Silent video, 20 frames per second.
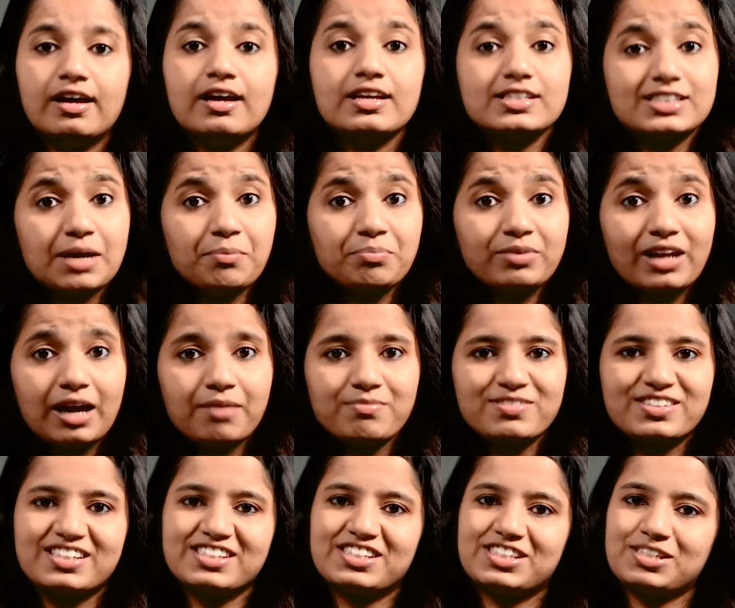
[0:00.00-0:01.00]
Sometimes
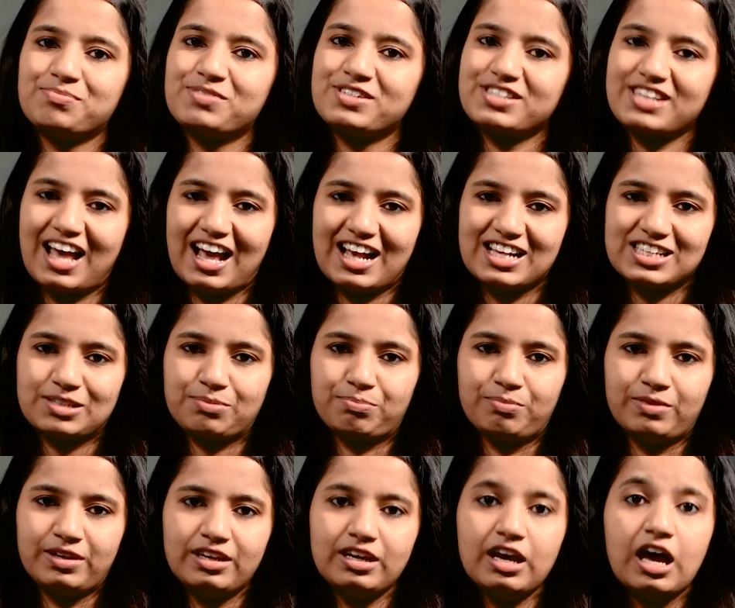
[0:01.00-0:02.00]
customers ask
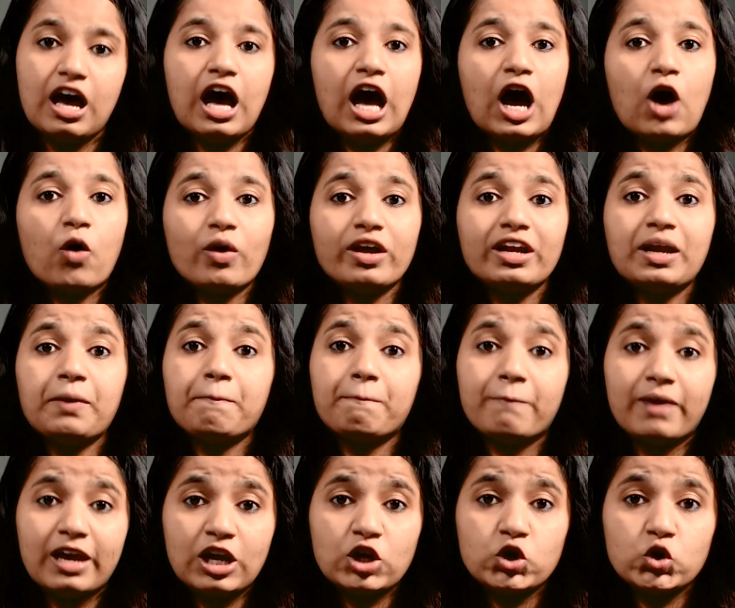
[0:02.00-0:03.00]
me, how can I
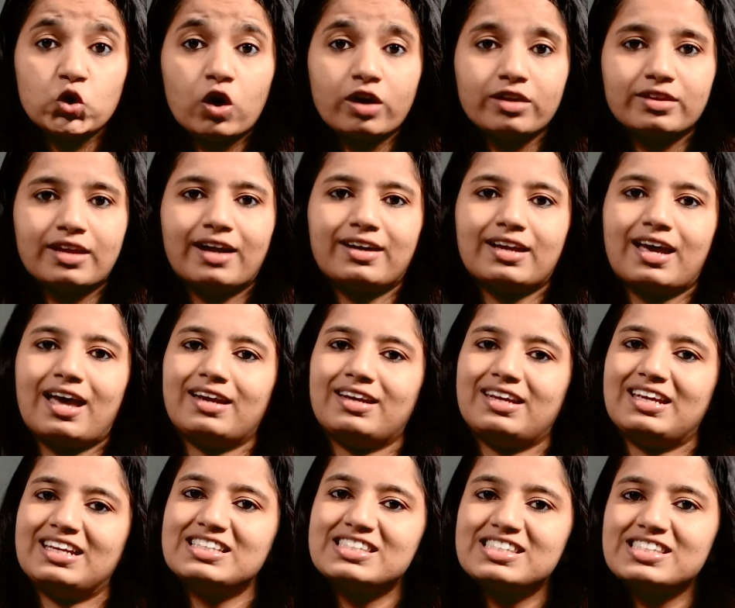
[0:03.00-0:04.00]
make sure that an
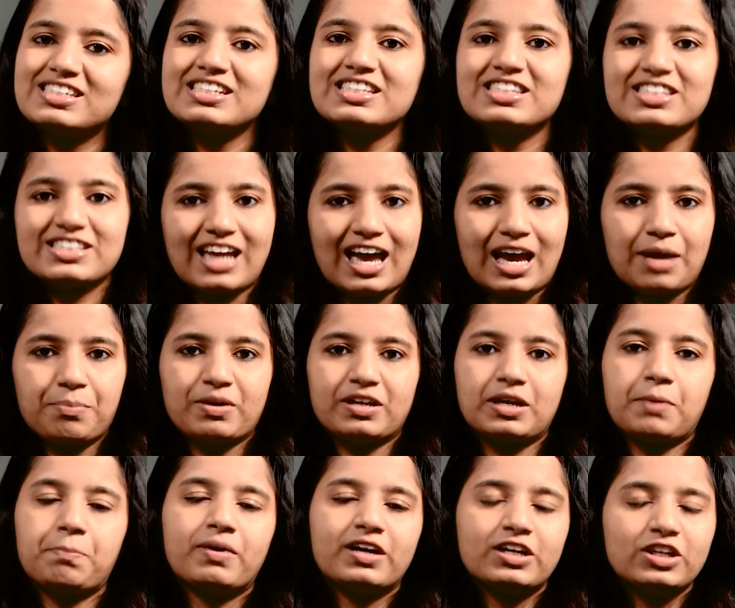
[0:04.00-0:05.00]
instance type in a
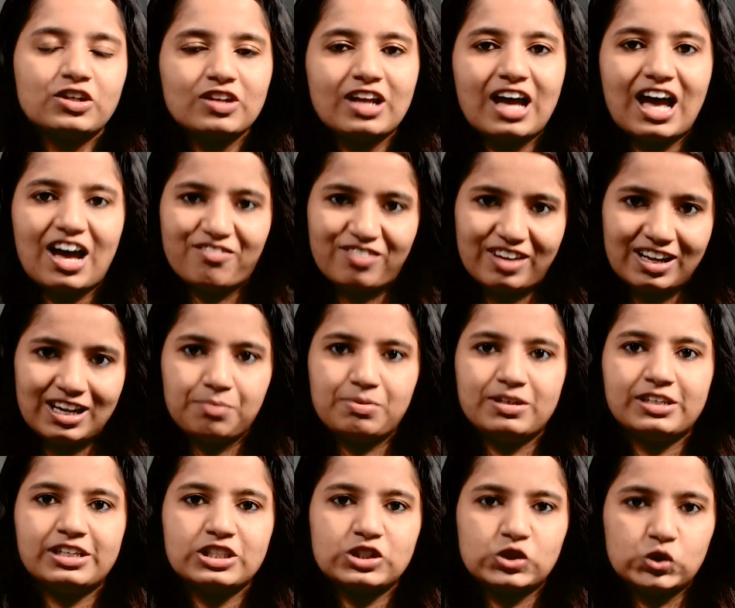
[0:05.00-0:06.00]
particular
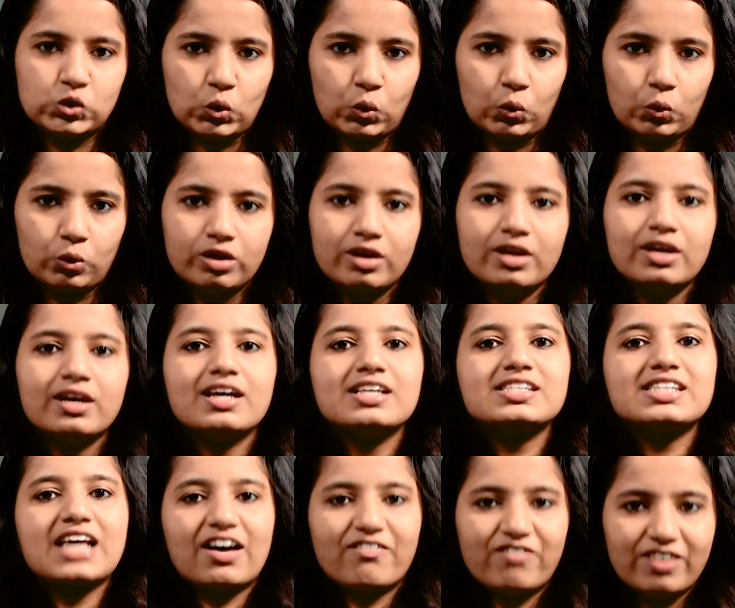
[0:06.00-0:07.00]
availability zone is
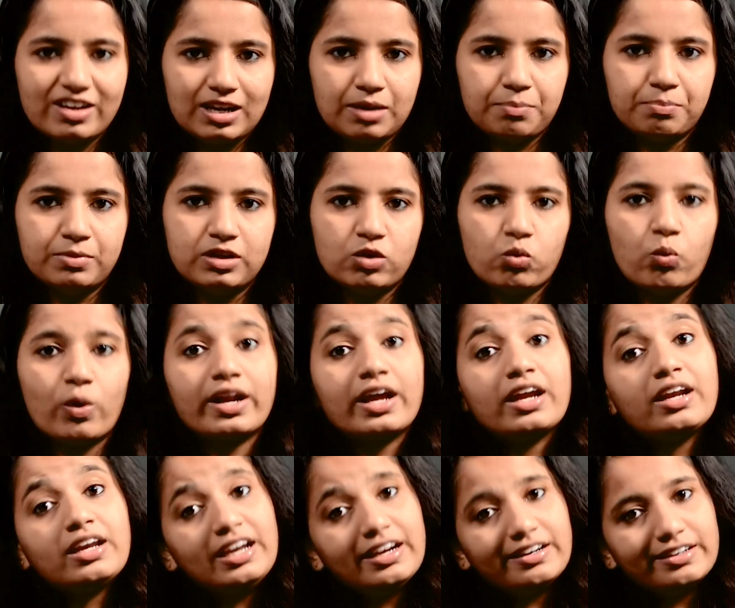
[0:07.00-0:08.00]
available when I
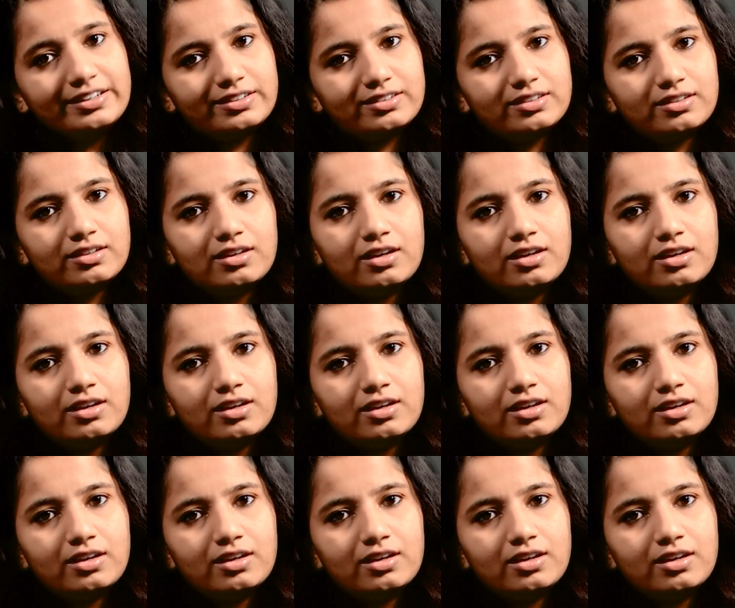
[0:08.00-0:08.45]
need it?